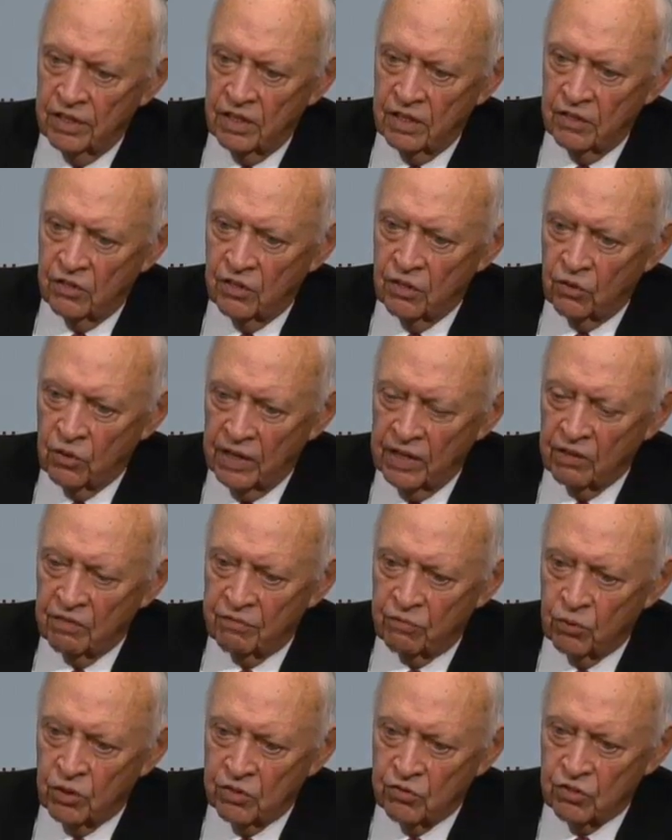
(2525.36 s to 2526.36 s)
certainly the
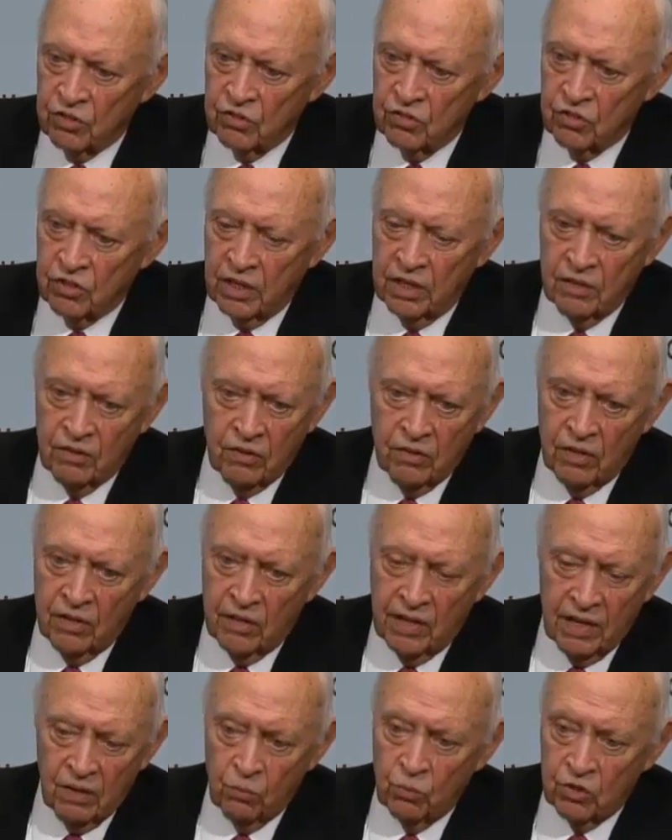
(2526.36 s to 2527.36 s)
ground forces,
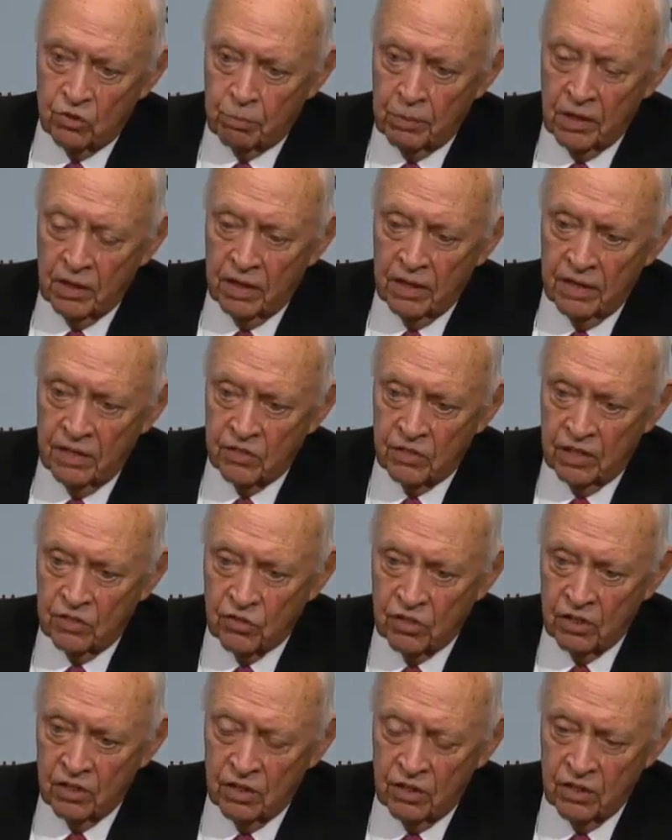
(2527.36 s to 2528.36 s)
and that was
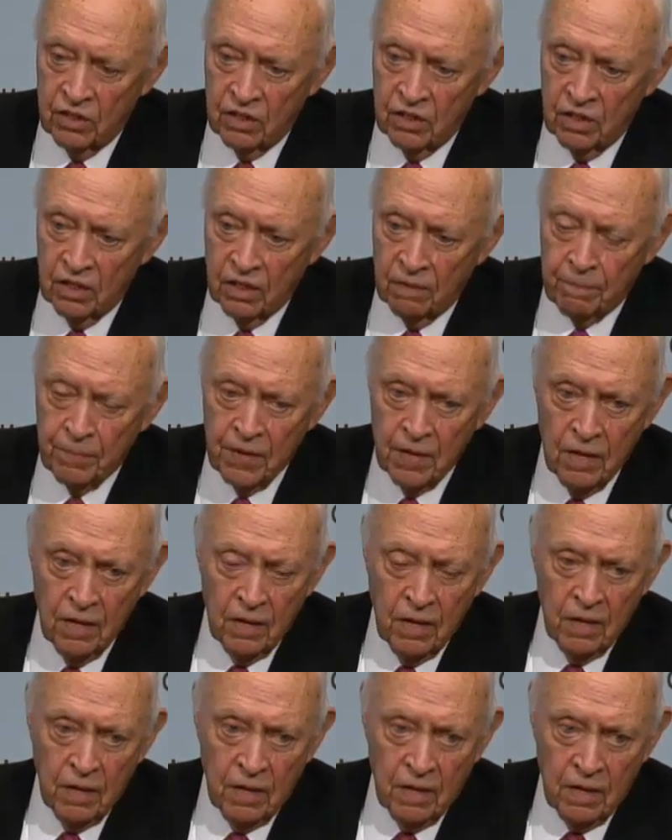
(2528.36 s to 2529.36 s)
behind, as I say, the, uh,
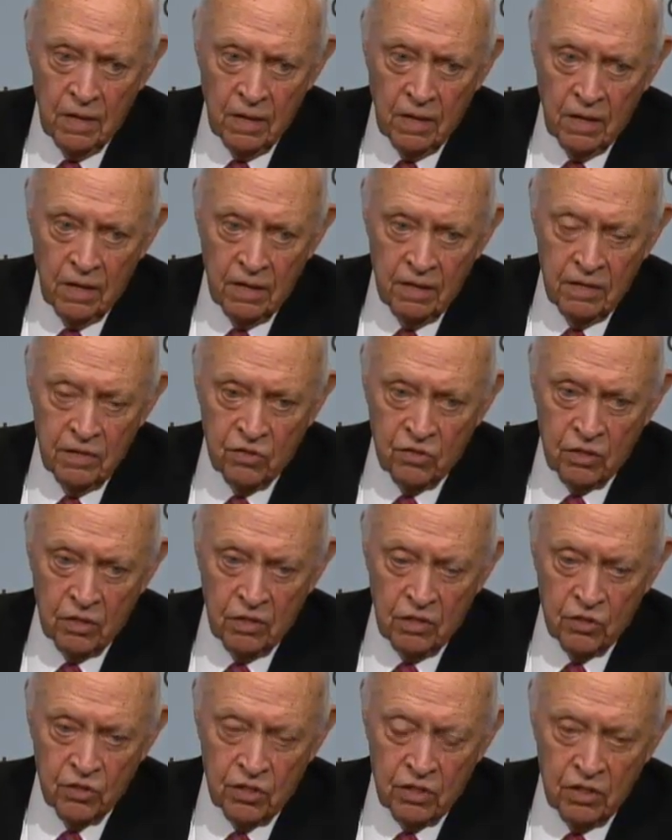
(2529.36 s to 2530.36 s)
uh
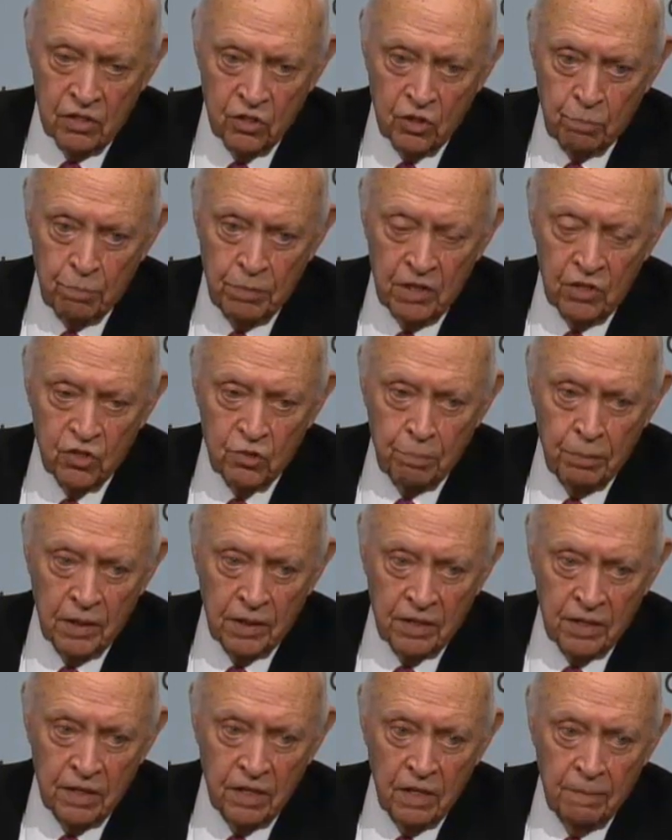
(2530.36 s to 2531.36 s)
his, his, his
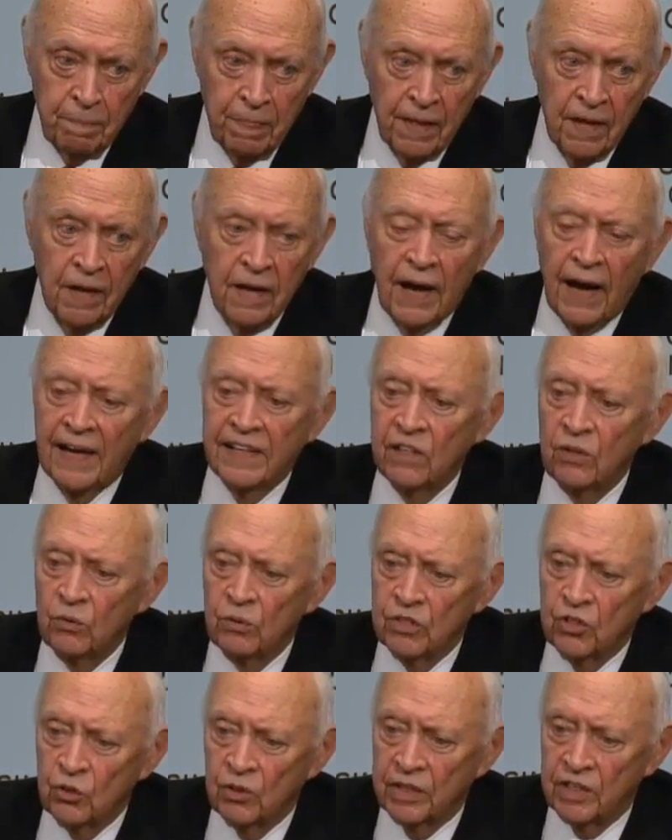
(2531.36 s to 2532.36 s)
speech. But uh,
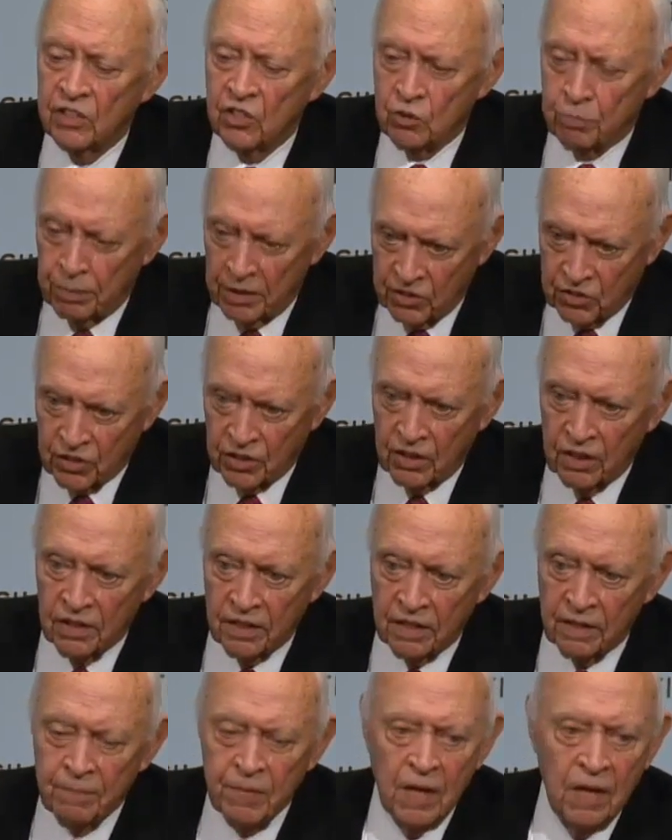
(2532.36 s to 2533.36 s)
I don't do it
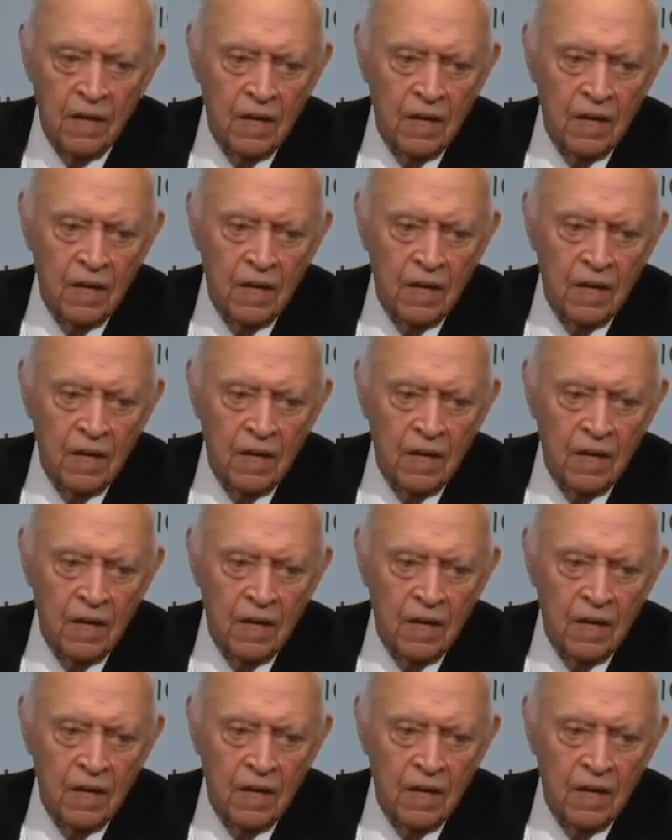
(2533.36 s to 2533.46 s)
explicitly.